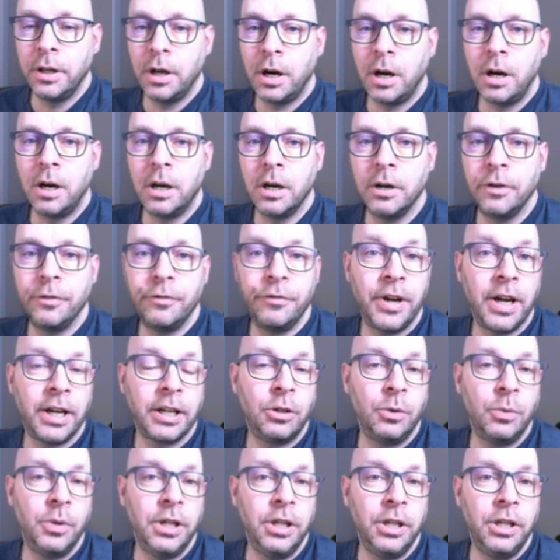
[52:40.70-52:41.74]
our
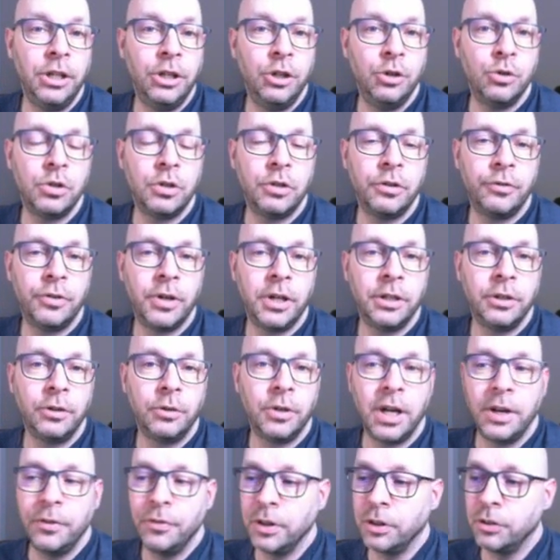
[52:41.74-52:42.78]
factory user-defined
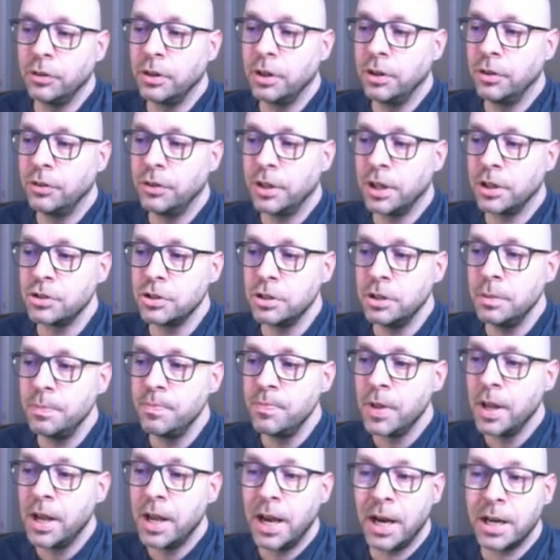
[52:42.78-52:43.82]
graphics section.
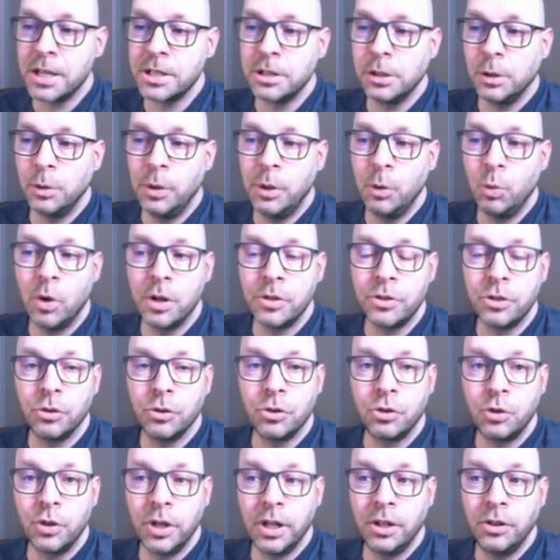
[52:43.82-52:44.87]
Actually, we want the
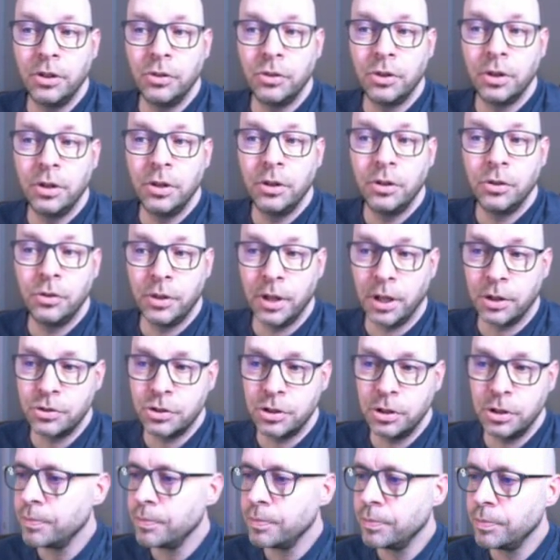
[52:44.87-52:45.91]
strings
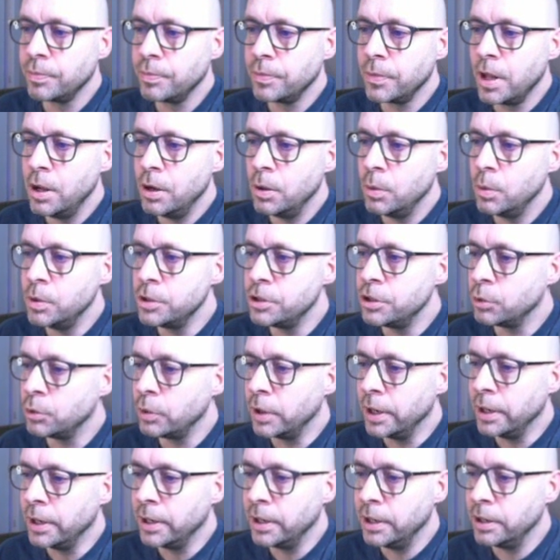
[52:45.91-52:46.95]
section, which is
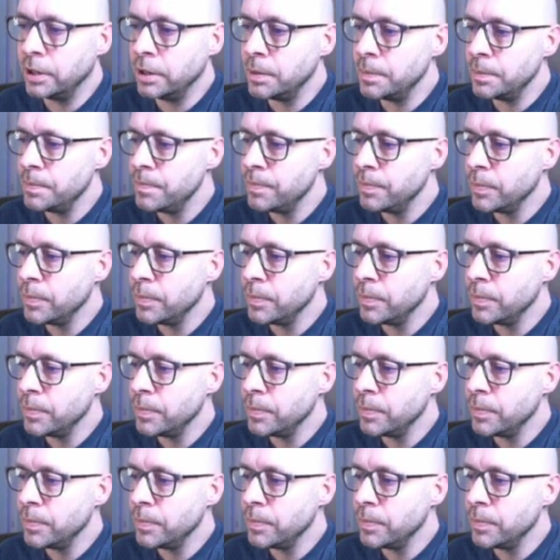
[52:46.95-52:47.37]
right here.